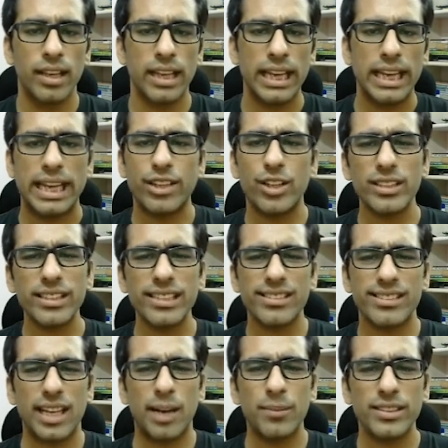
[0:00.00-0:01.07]
In all the
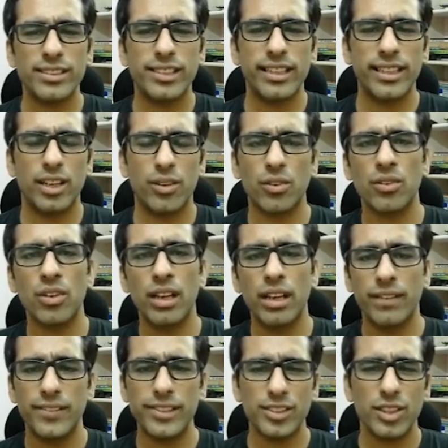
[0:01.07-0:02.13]
examples till now,
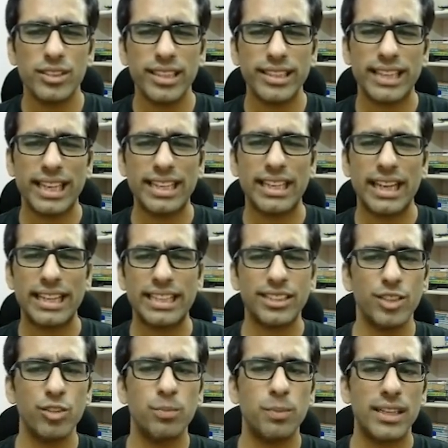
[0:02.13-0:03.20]
we saw that in
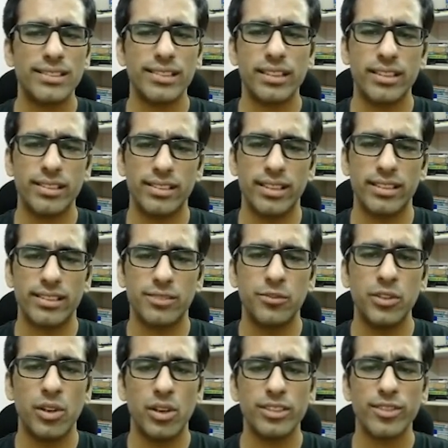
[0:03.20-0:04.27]
addition to parsing results,
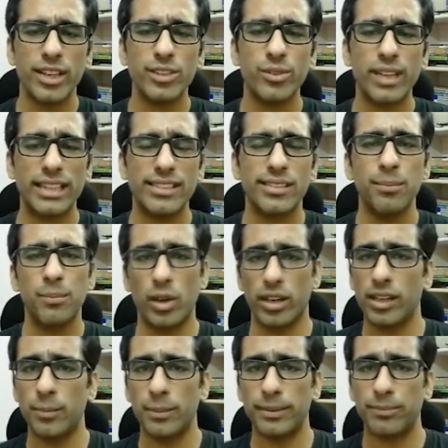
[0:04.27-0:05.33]
we also had to write some
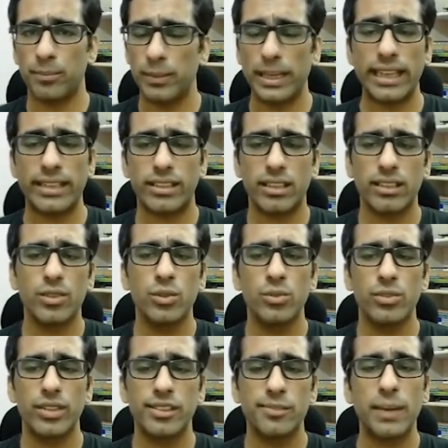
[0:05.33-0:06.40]
boilerplate to
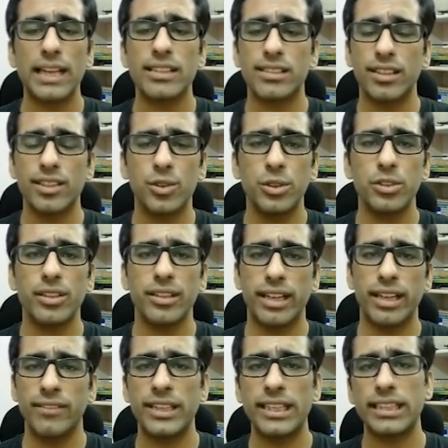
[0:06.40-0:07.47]
dispatch control to the
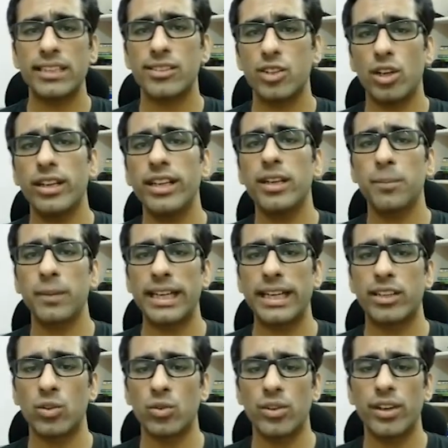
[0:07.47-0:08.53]
relevant install and
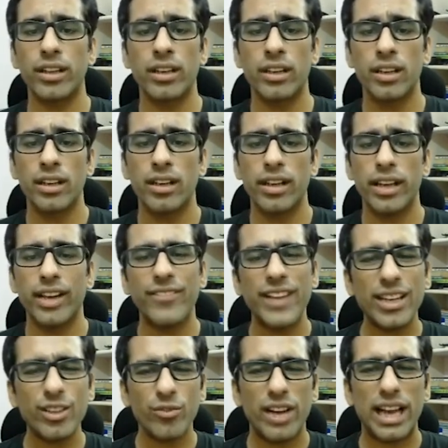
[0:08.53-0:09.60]
upgrade code. If we
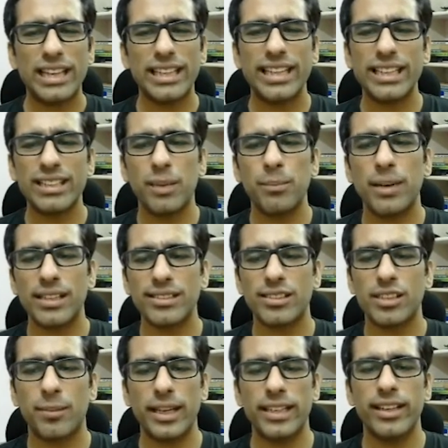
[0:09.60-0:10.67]
had to validate the parsed
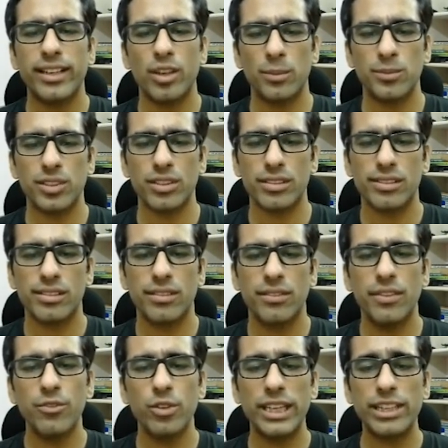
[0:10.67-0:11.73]
command line options, we
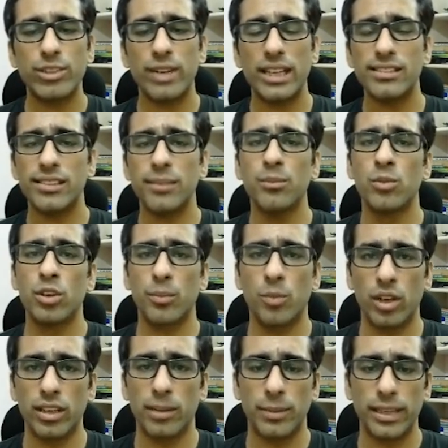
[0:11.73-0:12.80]
would need to add some more
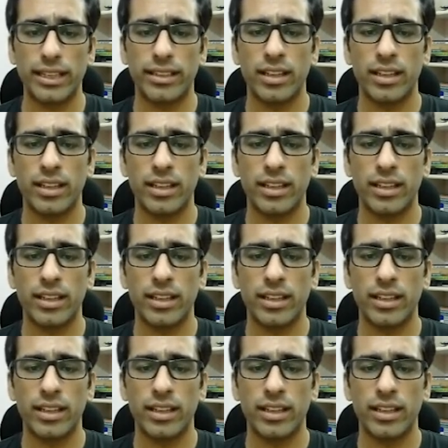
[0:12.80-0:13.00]
boilerplate.